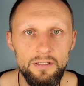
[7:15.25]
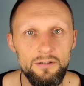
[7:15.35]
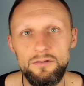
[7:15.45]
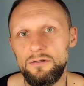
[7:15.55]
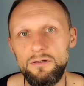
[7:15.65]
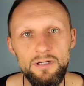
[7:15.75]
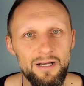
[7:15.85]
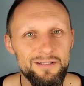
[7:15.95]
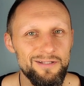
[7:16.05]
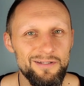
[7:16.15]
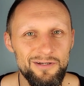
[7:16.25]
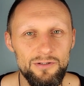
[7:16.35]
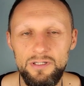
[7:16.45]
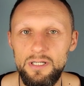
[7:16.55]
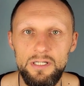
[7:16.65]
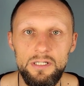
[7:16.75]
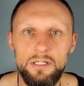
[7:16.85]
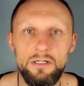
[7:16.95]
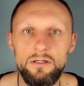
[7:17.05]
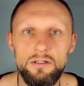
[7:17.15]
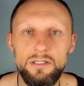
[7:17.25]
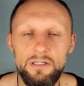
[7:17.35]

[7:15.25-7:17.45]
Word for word: or I don't know, or,